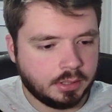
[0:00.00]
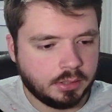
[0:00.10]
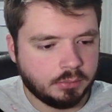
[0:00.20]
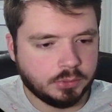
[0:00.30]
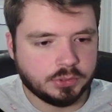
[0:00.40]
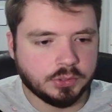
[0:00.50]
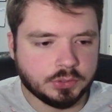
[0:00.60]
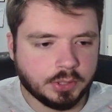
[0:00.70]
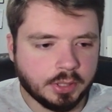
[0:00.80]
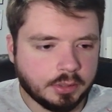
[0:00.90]
which
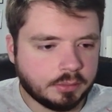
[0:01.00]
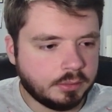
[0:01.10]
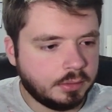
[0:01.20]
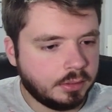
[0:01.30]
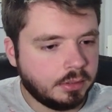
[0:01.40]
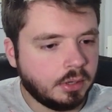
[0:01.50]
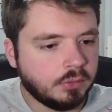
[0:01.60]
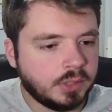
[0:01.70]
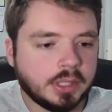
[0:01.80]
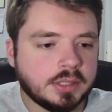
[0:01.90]
is our
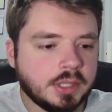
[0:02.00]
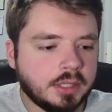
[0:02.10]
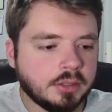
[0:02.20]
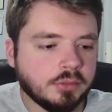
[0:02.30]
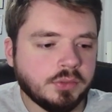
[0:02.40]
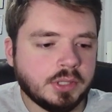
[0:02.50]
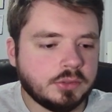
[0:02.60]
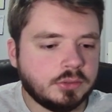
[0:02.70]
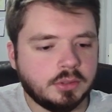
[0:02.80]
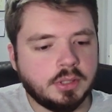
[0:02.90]
VLAN 10
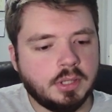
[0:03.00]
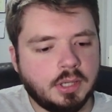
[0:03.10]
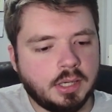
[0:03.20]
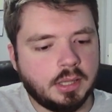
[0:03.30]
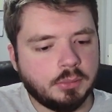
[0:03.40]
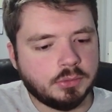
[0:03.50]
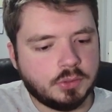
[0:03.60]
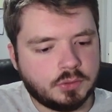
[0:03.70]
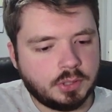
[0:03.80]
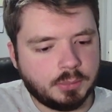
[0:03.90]
interface. And then we'll do
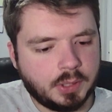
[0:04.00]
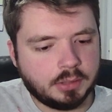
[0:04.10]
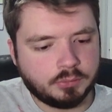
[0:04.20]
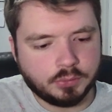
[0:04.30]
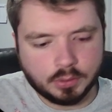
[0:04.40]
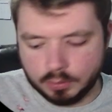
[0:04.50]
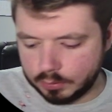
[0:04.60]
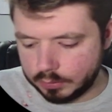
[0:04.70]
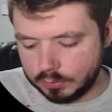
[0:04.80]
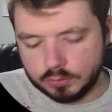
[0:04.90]
the same thing
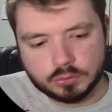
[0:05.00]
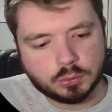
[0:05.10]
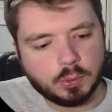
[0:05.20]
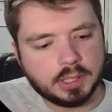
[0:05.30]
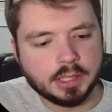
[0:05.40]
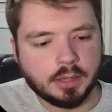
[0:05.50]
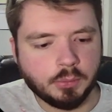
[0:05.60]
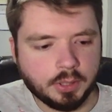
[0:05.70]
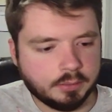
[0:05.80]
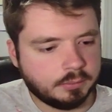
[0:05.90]
for
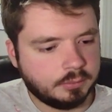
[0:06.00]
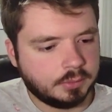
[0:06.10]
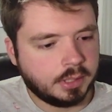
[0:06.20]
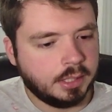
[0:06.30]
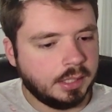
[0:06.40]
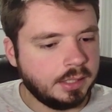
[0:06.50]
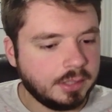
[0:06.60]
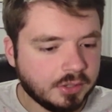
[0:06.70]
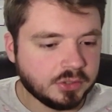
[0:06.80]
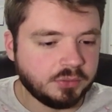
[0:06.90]
20.1.
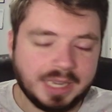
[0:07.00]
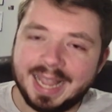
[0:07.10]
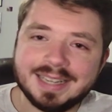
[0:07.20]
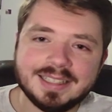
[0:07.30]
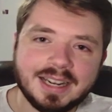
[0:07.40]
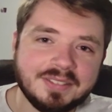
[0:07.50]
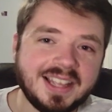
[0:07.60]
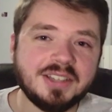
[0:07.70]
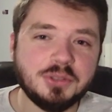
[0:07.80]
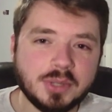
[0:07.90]
Because if it handed out
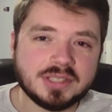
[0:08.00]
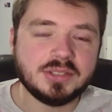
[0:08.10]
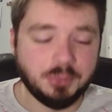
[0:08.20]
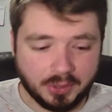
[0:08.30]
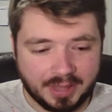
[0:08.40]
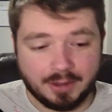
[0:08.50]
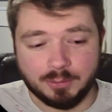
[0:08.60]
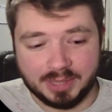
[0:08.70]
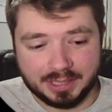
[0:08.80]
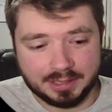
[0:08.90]
that address, well, that
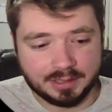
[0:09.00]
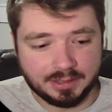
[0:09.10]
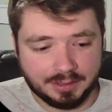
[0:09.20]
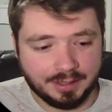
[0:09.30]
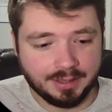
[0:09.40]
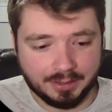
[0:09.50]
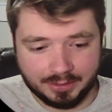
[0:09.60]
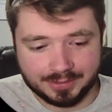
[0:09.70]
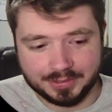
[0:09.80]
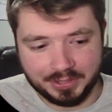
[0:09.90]
would be
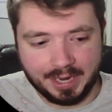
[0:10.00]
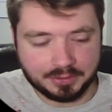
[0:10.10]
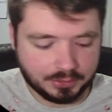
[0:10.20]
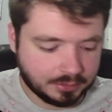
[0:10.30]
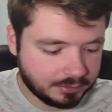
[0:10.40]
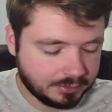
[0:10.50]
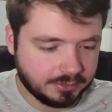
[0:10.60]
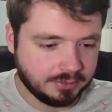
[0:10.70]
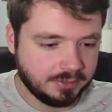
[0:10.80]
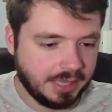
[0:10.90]
a disaster.
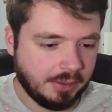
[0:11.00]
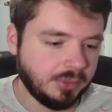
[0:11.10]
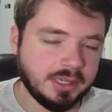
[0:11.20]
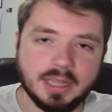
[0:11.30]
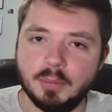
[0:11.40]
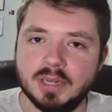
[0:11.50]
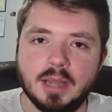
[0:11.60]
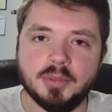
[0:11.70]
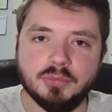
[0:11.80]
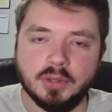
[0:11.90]
That would
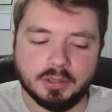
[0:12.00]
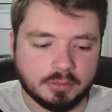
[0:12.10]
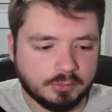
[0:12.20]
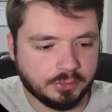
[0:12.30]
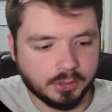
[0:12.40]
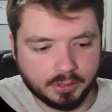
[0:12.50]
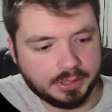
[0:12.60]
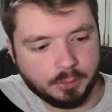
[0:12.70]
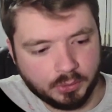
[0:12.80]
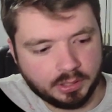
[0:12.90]
not be fun for a
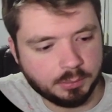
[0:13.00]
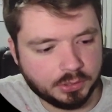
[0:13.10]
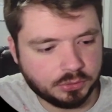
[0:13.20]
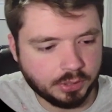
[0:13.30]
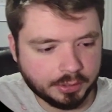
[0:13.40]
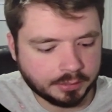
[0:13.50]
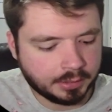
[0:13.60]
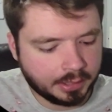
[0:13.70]
network administrator.